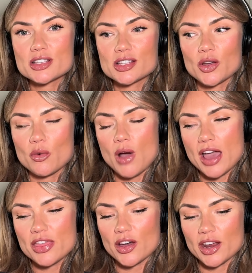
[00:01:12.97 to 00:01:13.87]
So I
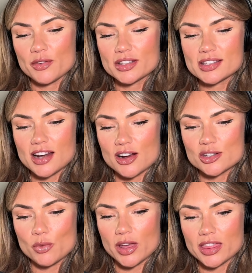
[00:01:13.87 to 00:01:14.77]
thought I would start
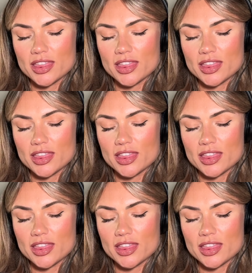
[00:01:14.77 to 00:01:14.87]
with